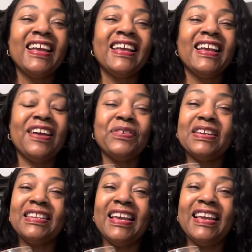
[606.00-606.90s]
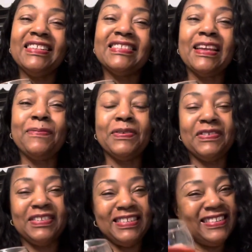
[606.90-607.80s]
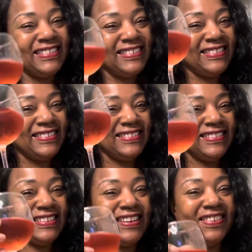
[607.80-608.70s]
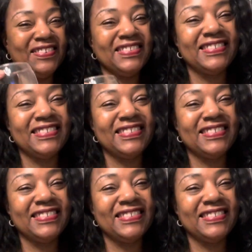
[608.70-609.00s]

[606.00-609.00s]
Have a good night. Stay bougie. Cheers.